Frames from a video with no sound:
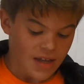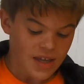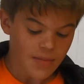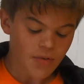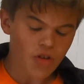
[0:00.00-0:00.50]

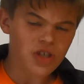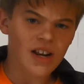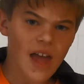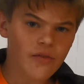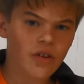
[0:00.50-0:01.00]
Keep notes
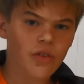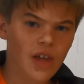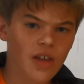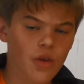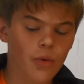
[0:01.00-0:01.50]
on
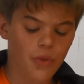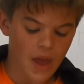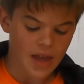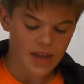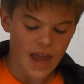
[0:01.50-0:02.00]
everything you
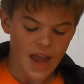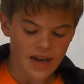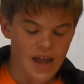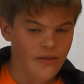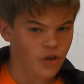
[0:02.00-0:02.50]
think and